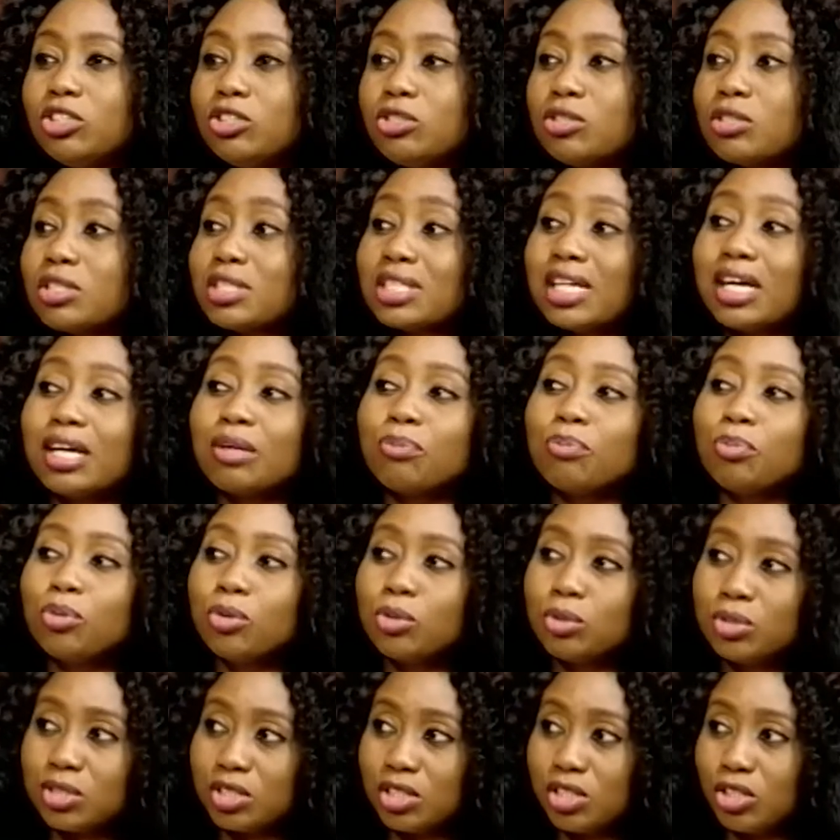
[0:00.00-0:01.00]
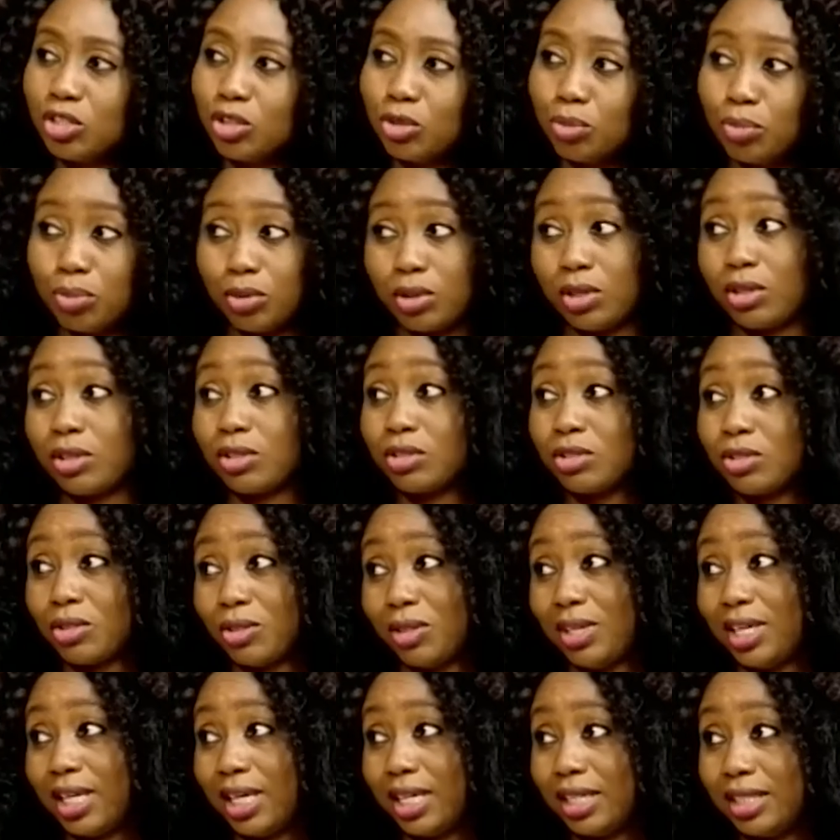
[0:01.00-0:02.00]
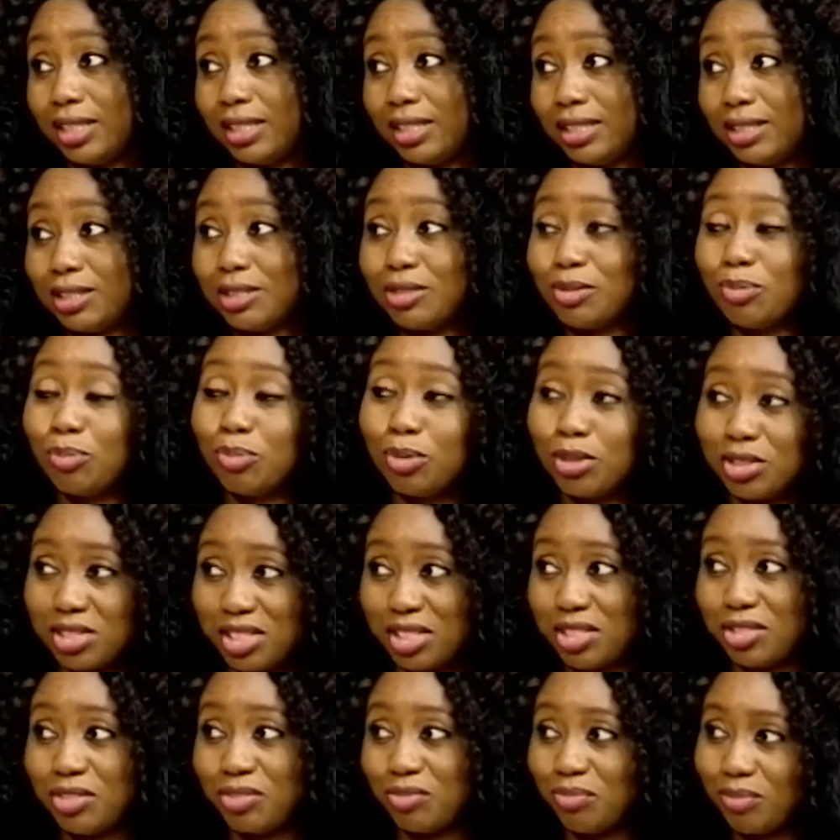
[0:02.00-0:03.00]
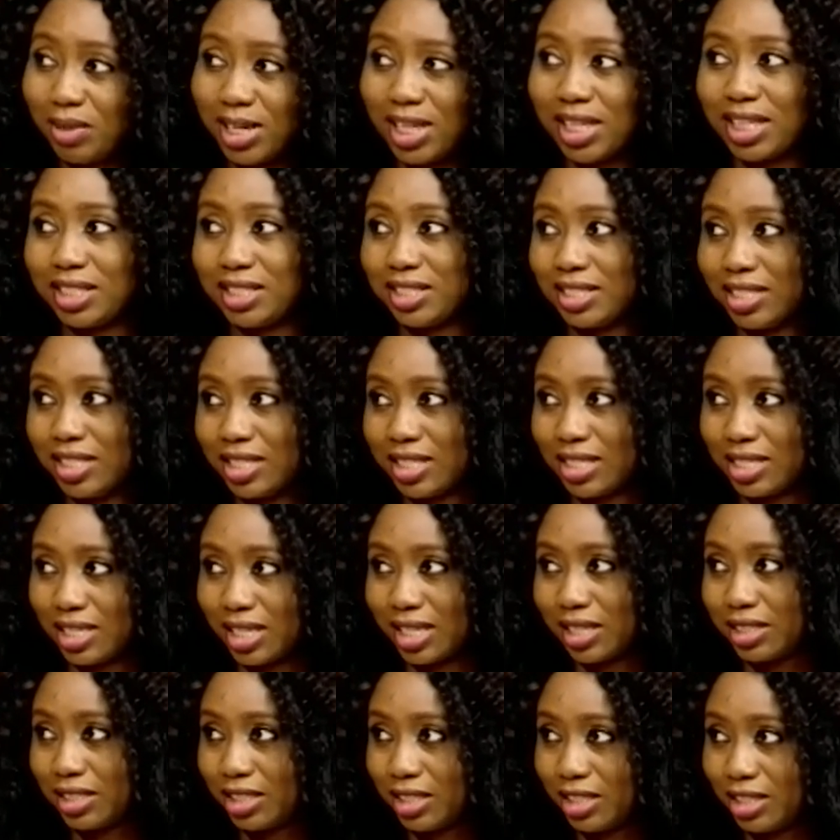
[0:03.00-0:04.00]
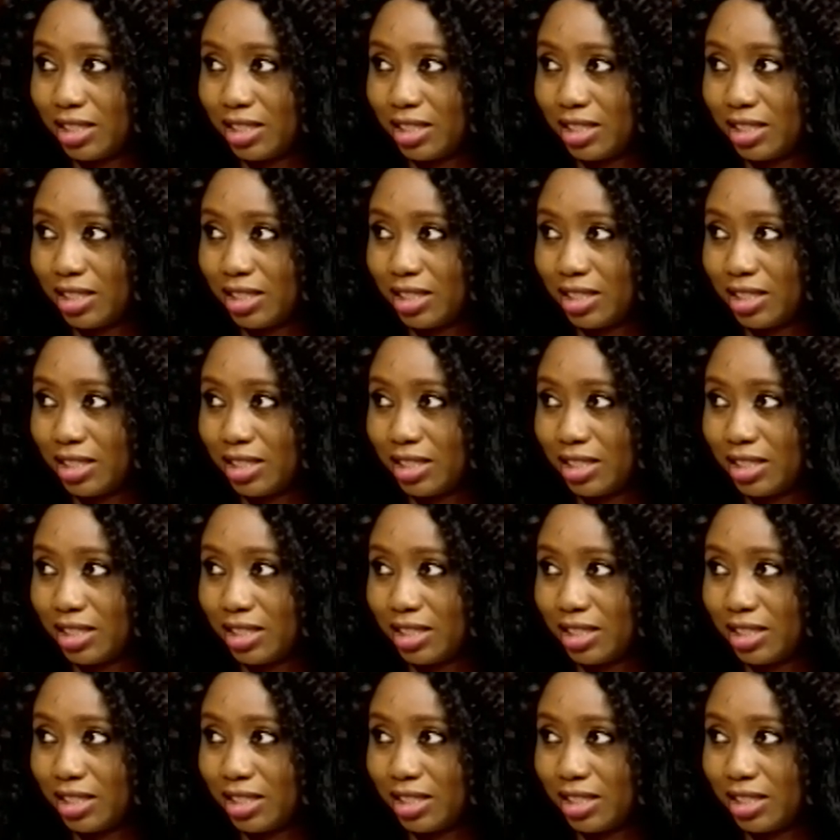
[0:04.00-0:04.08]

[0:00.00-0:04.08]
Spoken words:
you start posting your products online, the process of marketing has started.